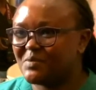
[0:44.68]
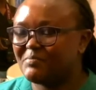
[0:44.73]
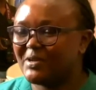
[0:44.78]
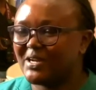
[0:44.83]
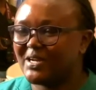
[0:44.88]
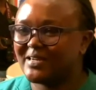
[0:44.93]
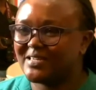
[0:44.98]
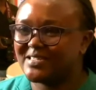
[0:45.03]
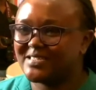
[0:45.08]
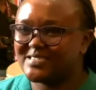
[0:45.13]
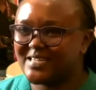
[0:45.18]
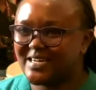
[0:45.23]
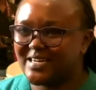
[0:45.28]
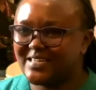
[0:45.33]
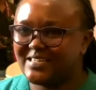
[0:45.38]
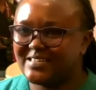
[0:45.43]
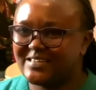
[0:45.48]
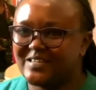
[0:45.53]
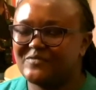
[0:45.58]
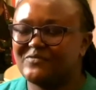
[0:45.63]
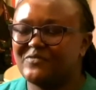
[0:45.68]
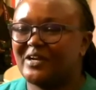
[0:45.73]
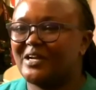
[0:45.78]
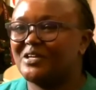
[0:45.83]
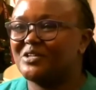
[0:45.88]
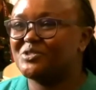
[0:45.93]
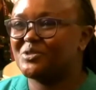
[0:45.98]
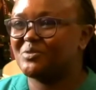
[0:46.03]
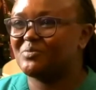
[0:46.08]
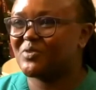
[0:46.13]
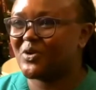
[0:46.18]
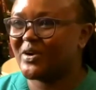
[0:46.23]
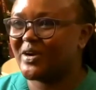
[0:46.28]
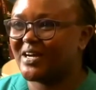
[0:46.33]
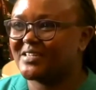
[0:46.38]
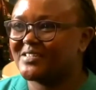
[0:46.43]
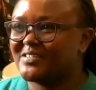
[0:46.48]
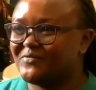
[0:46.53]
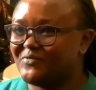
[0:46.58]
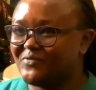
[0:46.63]
people understanding that financial
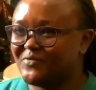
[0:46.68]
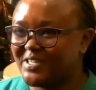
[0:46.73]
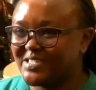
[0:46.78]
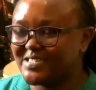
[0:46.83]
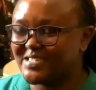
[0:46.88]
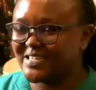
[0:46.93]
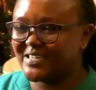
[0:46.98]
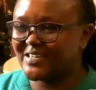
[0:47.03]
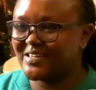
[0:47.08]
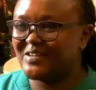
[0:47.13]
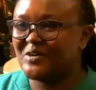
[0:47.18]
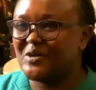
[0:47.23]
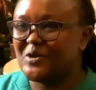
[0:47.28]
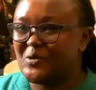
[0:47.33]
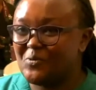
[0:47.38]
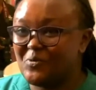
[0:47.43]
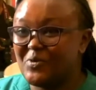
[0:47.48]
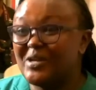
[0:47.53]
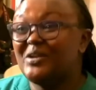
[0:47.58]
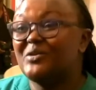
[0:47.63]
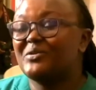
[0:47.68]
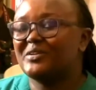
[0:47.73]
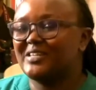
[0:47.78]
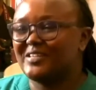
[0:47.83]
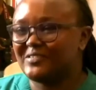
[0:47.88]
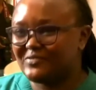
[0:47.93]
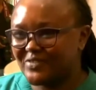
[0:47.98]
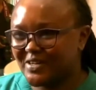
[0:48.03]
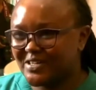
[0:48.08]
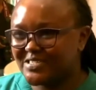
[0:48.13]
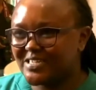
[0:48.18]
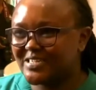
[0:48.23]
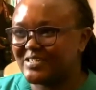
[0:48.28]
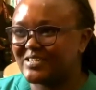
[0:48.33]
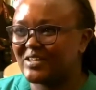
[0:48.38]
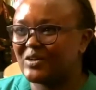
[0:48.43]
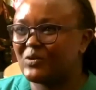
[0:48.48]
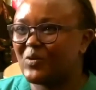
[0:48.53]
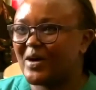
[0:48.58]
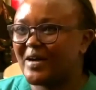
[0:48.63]
product and fintech will look different
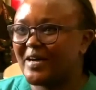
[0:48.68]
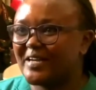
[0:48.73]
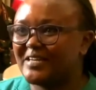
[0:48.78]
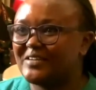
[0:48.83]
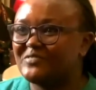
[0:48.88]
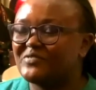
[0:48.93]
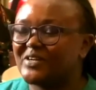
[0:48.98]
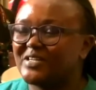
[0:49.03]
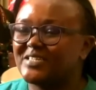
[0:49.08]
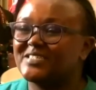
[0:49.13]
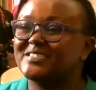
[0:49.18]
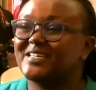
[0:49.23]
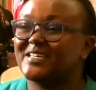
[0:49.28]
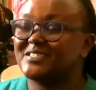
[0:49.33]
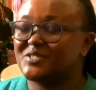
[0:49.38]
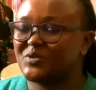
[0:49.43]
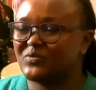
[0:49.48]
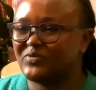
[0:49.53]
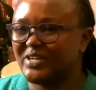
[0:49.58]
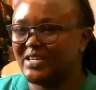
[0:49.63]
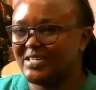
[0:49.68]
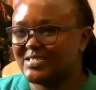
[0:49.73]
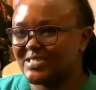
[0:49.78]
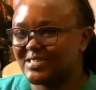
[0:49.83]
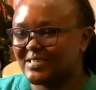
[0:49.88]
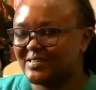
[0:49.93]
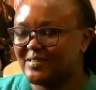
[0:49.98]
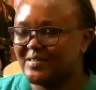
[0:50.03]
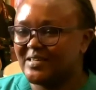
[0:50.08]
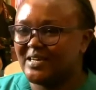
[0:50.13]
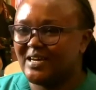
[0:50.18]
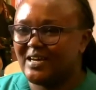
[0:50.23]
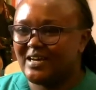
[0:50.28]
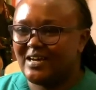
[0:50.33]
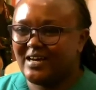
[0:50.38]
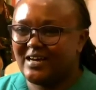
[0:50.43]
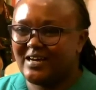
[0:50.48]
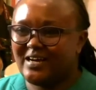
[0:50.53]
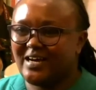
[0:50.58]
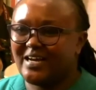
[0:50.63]
and require different sets of data.
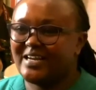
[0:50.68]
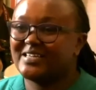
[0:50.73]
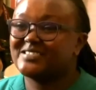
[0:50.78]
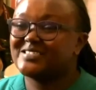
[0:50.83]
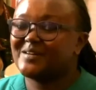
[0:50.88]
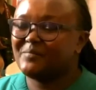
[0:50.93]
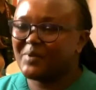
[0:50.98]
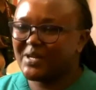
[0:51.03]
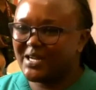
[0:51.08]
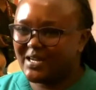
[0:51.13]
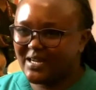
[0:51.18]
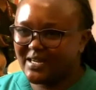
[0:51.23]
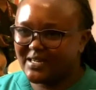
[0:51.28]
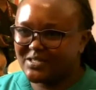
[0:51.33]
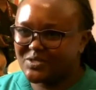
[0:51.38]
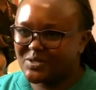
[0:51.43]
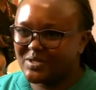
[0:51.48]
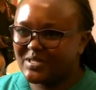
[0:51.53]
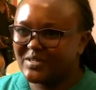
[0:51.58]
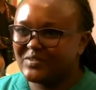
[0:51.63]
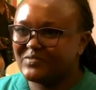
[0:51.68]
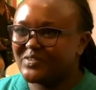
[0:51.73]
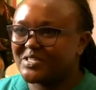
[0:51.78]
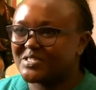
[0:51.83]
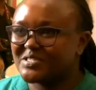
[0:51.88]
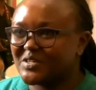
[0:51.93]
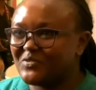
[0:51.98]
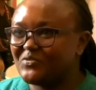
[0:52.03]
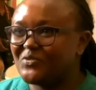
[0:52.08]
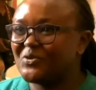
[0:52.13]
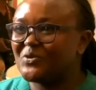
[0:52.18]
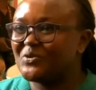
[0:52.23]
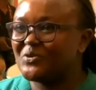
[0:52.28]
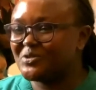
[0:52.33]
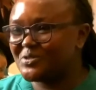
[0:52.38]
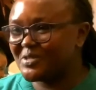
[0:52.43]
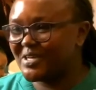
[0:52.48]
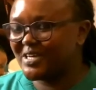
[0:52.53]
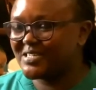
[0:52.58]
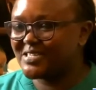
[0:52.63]
Uh, an example I like to give is if you
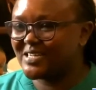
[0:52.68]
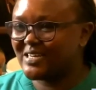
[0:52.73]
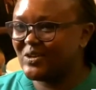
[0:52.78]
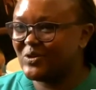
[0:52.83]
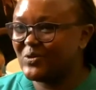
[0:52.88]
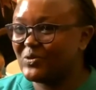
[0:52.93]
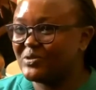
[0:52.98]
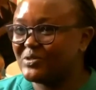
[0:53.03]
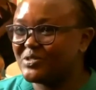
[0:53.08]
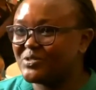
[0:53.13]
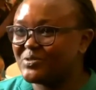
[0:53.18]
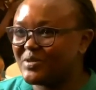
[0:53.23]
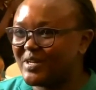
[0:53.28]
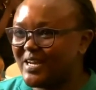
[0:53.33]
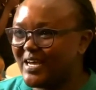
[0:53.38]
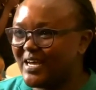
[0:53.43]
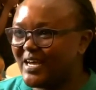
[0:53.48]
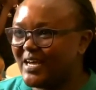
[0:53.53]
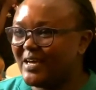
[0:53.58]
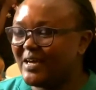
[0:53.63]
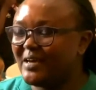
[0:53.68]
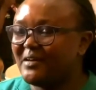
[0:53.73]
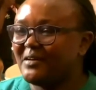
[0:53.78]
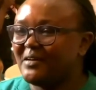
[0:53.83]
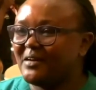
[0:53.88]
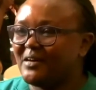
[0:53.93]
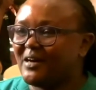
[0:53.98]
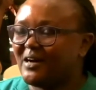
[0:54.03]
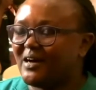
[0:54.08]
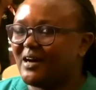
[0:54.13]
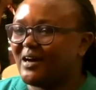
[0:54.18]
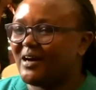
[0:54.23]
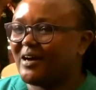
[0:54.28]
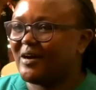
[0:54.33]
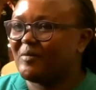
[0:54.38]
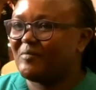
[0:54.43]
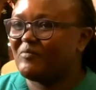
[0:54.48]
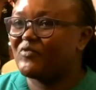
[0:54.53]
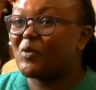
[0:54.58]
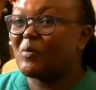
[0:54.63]
go to get a loan today
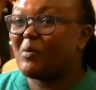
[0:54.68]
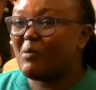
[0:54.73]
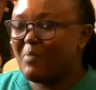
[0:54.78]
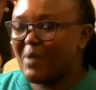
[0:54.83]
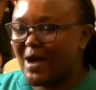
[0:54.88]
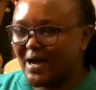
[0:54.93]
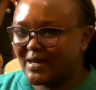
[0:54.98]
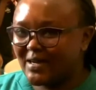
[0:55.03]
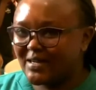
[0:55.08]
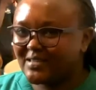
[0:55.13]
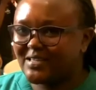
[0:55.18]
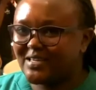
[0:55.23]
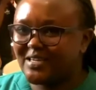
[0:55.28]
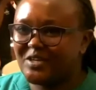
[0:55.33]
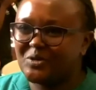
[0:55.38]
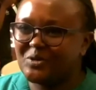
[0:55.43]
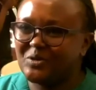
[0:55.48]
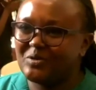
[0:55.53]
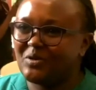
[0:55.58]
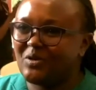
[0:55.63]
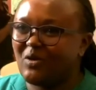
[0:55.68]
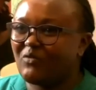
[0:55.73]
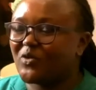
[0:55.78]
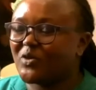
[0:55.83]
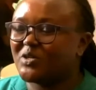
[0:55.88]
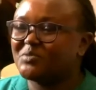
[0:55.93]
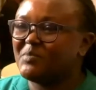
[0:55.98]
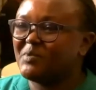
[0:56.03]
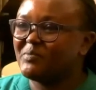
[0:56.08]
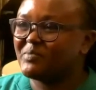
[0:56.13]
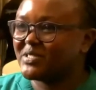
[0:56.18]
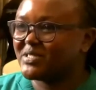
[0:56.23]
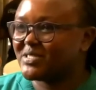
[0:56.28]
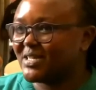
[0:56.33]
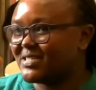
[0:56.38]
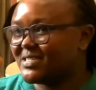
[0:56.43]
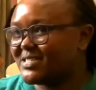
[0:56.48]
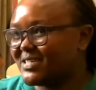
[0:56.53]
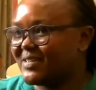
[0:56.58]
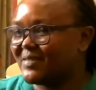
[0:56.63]
um, from a bank, then you'll of course be
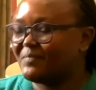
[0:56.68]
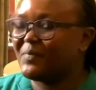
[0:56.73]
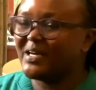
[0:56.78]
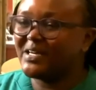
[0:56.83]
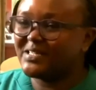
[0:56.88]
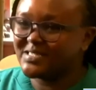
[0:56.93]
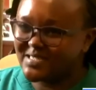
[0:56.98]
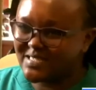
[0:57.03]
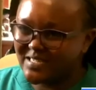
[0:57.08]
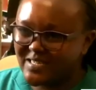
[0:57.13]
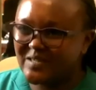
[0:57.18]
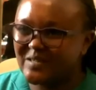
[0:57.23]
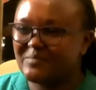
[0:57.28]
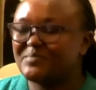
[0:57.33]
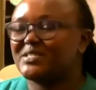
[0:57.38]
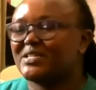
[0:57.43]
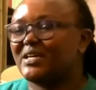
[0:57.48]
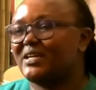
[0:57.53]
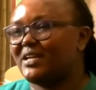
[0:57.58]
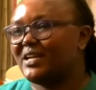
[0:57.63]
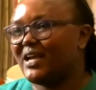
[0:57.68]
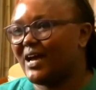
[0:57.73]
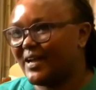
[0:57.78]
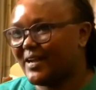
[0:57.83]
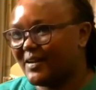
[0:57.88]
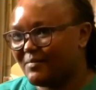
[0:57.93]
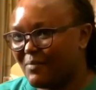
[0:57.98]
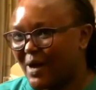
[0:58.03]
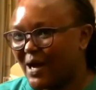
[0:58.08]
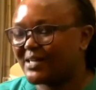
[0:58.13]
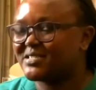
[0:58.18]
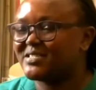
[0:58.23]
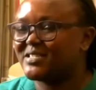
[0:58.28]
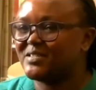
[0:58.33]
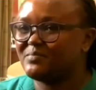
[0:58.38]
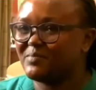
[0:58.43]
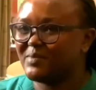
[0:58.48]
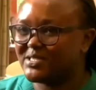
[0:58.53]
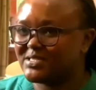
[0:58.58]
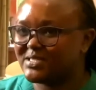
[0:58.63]
presenting pay slips and, and bank
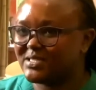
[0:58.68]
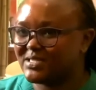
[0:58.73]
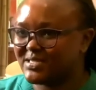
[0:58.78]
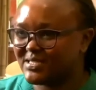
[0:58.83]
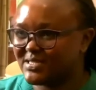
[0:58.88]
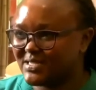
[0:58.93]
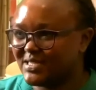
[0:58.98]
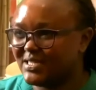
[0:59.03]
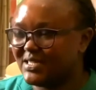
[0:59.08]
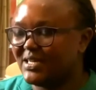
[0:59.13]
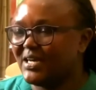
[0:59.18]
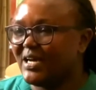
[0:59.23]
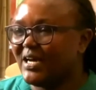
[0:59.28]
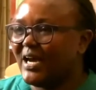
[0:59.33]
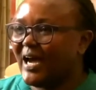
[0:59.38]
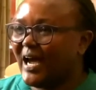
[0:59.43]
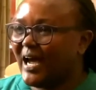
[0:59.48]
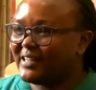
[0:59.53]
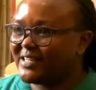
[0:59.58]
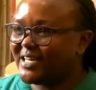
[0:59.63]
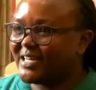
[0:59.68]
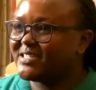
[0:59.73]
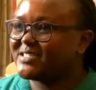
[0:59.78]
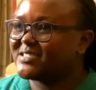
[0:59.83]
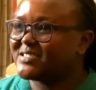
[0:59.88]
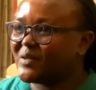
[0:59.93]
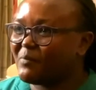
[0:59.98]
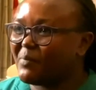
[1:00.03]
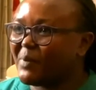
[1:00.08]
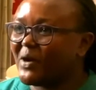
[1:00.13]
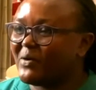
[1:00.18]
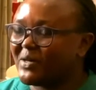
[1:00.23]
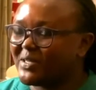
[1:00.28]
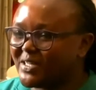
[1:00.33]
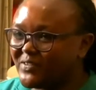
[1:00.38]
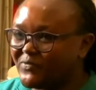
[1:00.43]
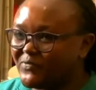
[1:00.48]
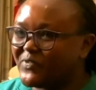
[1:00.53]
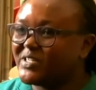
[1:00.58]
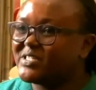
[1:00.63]
statements etc. And that is the power
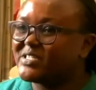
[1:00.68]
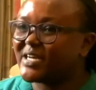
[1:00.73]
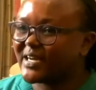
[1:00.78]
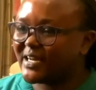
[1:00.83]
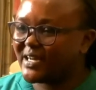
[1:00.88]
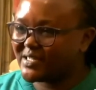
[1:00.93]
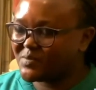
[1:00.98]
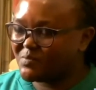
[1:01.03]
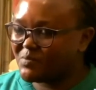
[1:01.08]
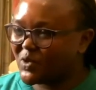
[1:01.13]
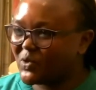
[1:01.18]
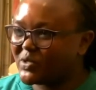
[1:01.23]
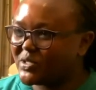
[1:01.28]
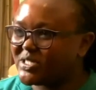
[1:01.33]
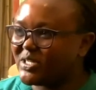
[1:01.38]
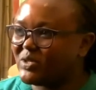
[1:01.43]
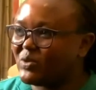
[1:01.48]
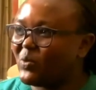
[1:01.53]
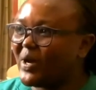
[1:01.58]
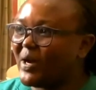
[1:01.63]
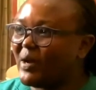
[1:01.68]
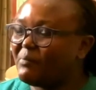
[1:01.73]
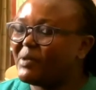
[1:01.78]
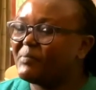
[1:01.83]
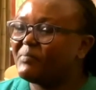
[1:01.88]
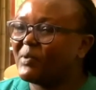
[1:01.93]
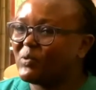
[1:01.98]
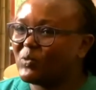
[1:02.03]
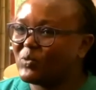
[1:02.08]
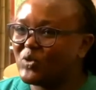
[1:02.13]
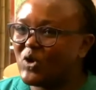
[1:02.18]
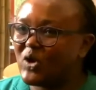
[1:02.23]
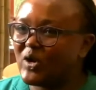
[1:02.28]
that fintech has brought in, where people who